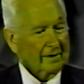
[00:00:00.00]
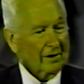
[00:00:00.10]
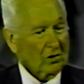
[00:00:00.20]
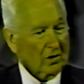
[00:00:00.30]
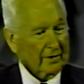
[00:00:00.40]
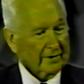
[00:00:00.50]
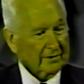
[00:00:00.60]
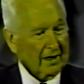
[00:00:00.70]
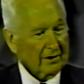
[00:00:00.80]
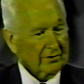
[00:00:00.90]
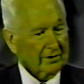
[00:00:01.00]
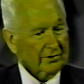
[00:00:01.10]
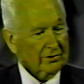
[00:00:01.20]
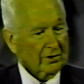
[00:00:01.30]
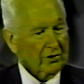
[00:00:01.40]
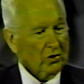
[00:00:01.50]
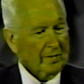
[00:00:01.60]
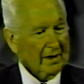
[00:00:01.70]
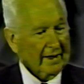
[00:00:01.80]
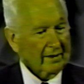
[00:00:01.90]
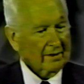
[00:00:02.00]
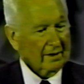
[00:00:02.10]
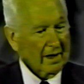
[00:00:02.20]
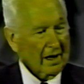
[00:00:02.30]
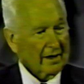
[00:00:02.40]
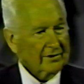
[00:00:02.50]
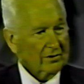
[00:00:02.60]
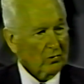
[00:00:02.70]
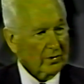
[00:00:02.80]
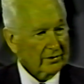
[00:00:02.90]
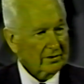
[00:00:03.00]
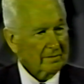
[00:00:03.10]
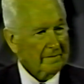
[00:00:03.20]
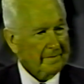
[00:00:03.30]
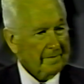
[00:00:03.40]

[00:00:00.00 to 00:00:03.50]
according to this doctrine, to accumulate knowledge and wisdom